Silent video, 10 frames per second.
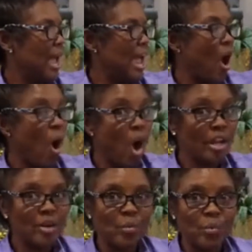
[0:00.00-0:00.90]
All
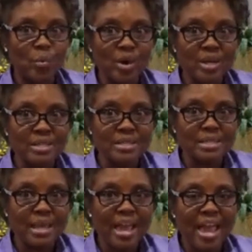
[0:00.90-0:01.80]
at once,
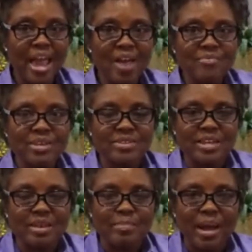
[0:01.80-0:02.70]

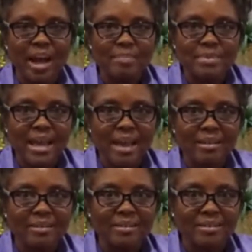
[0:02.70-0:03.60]
everything popped out.